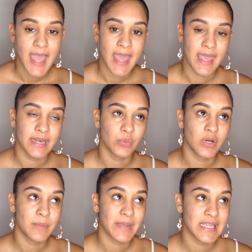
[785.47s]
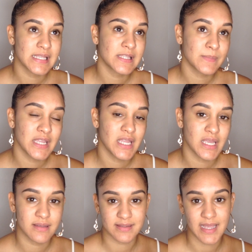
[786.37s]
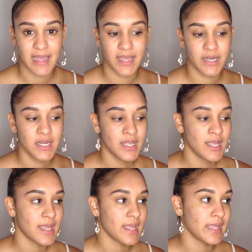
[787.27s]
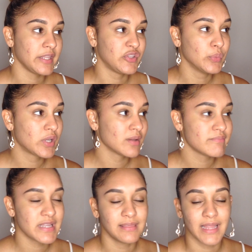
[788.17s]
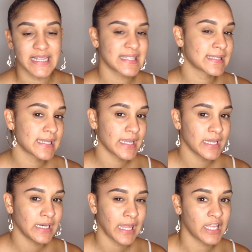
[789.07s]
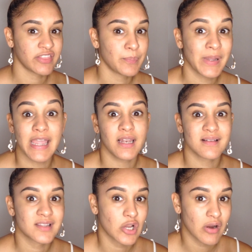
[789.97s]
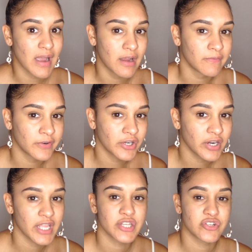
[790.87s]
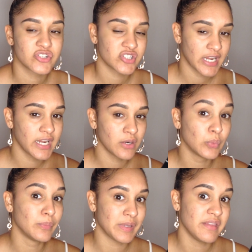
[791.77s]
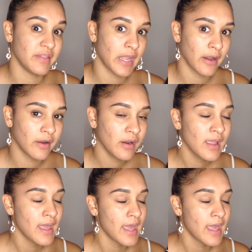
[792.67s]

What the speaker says: And what amazes me is that you can be light skinned, like the palest girl ever, and your shade will be there.